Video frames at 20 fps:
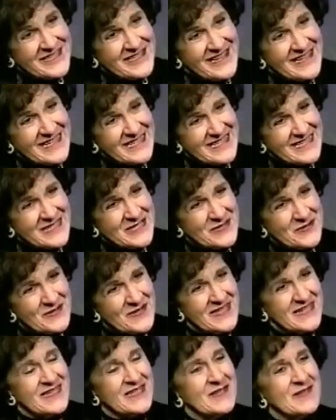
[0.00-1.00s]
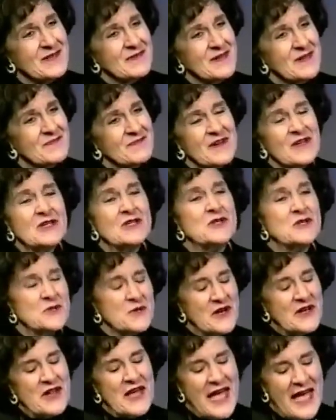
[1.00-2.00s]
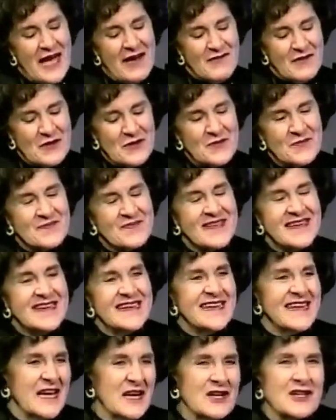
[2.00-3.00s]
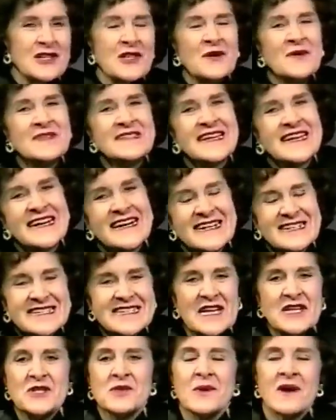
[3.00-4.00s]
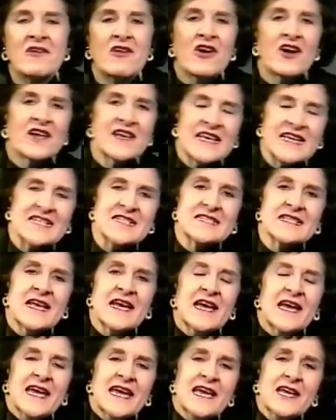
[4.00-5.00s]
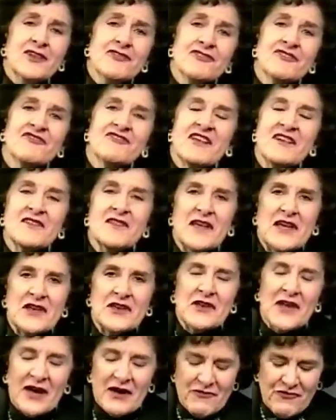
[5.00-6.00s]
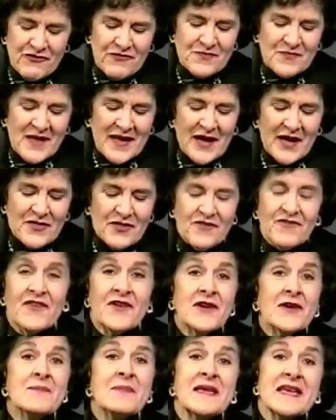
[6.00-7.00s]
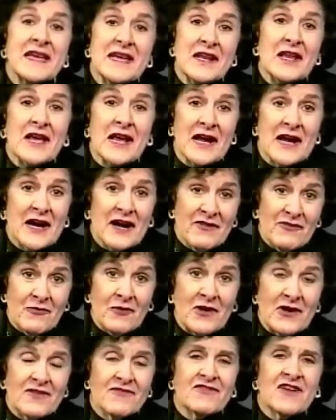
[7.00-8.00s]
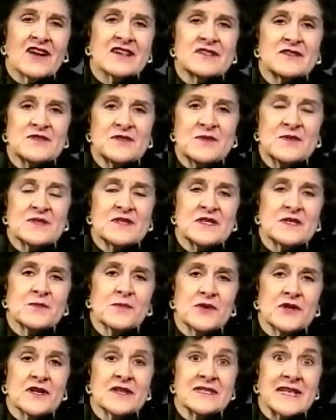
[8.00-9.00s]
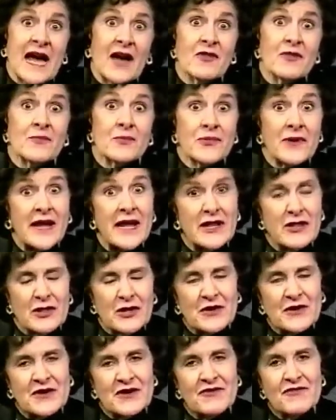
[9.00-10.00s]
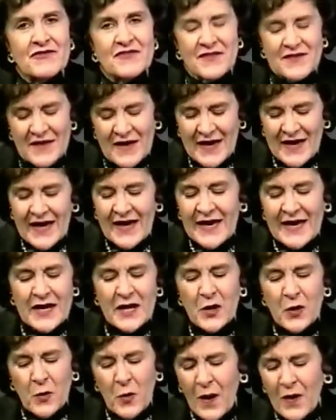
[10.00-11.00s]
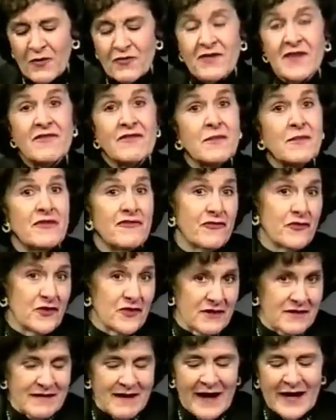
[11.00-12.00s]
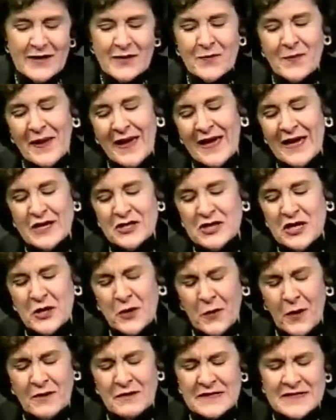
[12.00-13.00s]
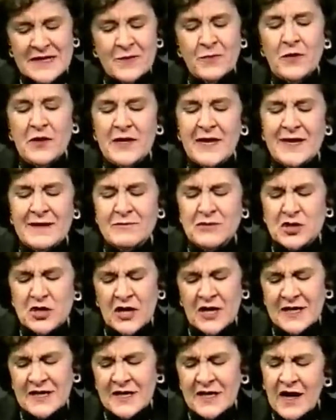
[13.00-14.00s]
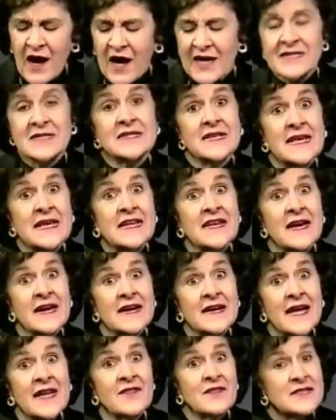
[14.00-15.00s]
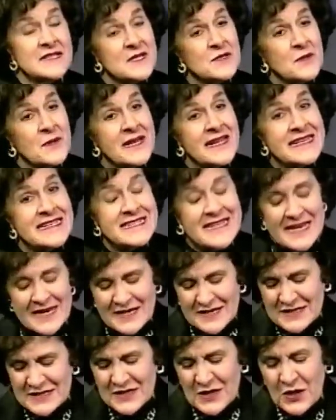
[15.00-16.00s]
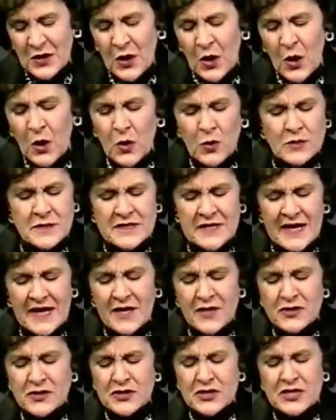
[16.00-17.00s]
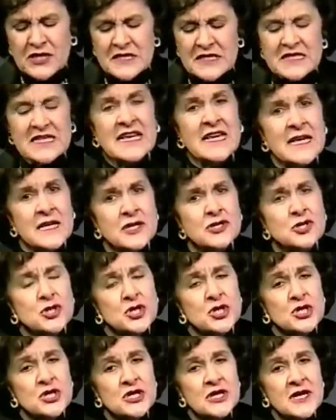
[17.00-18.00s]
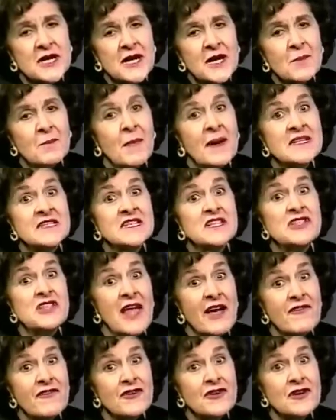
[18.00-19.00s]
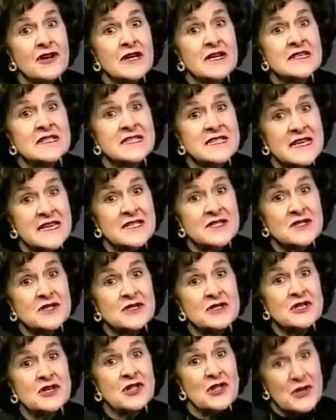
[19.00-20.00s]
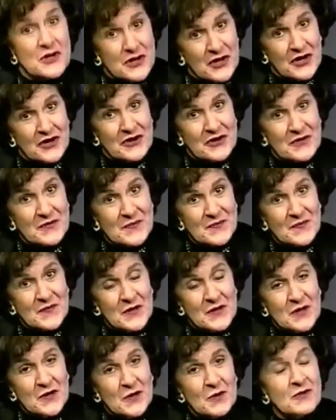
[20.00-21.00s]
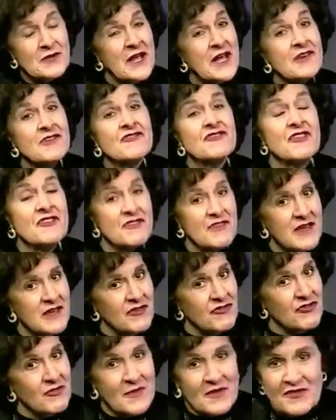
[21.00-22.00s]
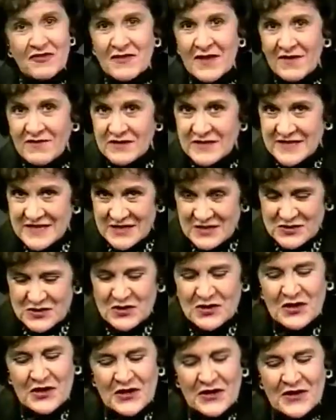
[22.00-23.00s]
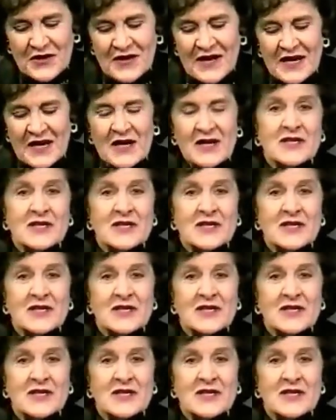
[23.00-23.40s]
Doctor Sousa. My pleasure. Glad to be here. A joy to have you. In closing, I'll say to our audience, interestingly enough, at the very beginning of one of Doctor Sousa's books, How the Brain Learns, he quotes, even before the title page, he quotes someone named John Cotton Dana, and this is what he says, "Who dares to teach must never cease to learn. Who dares to teach must never cease to learn."